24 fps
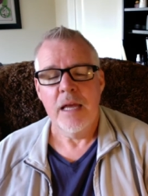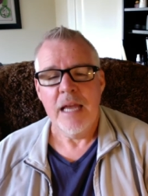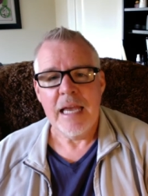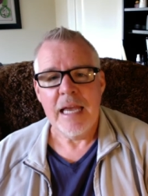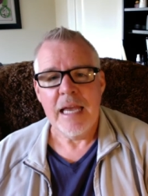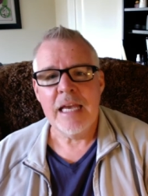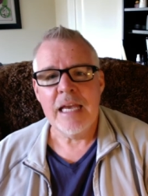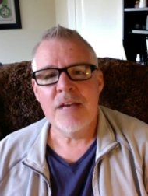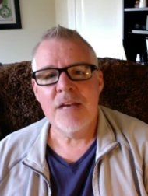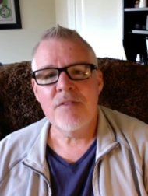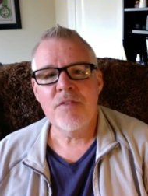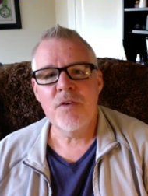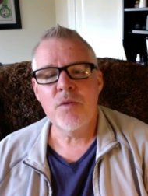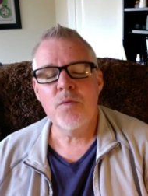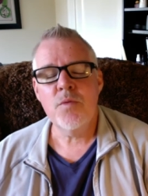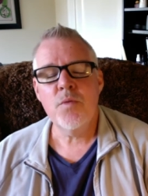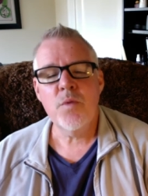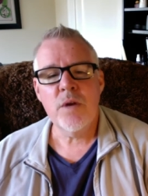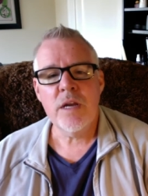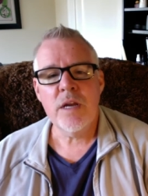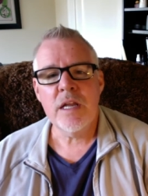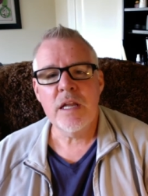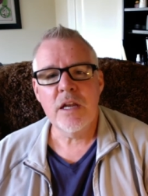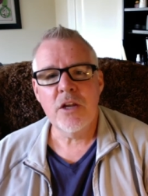Even
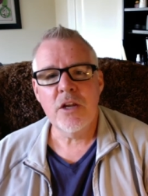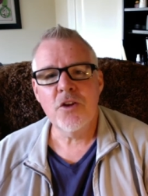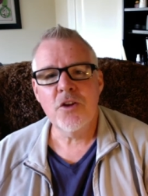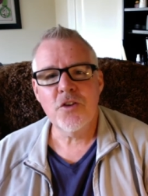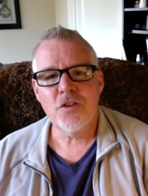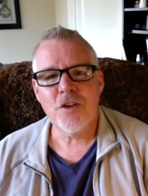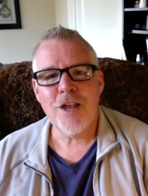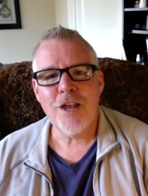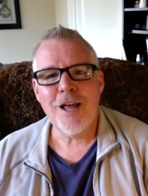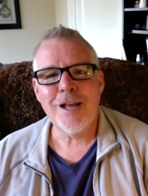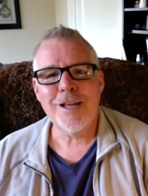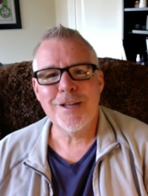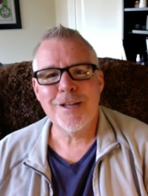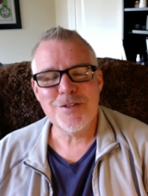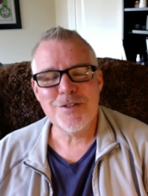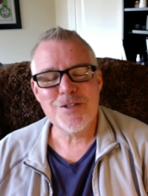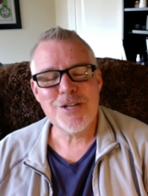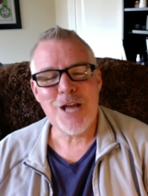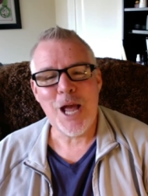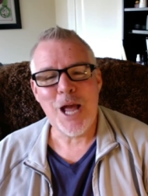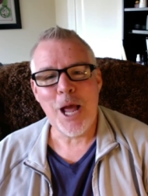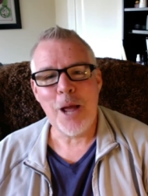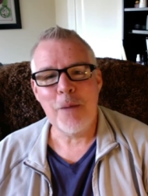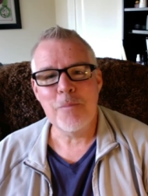when it looks like it's
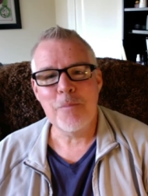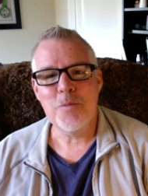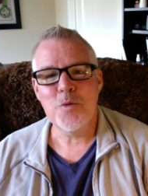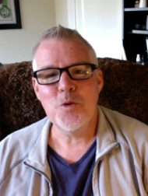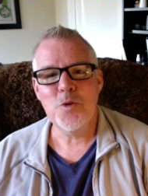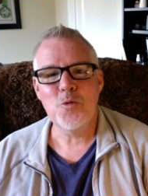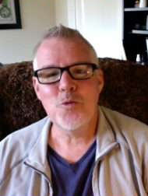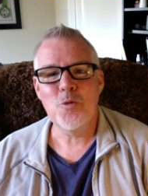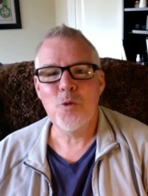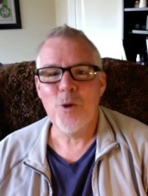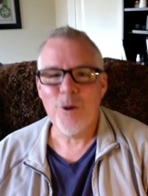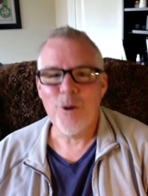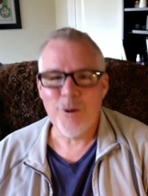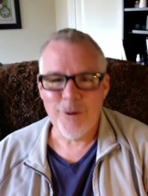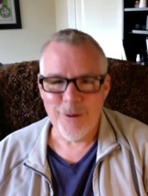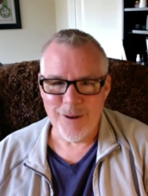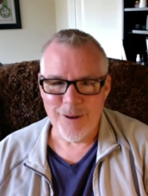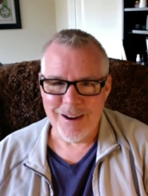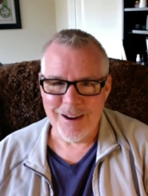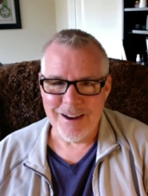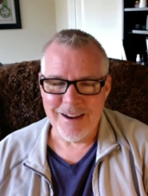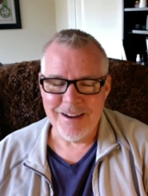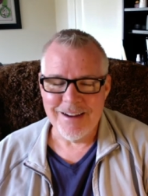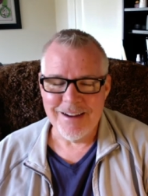time to
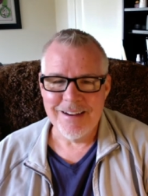worry,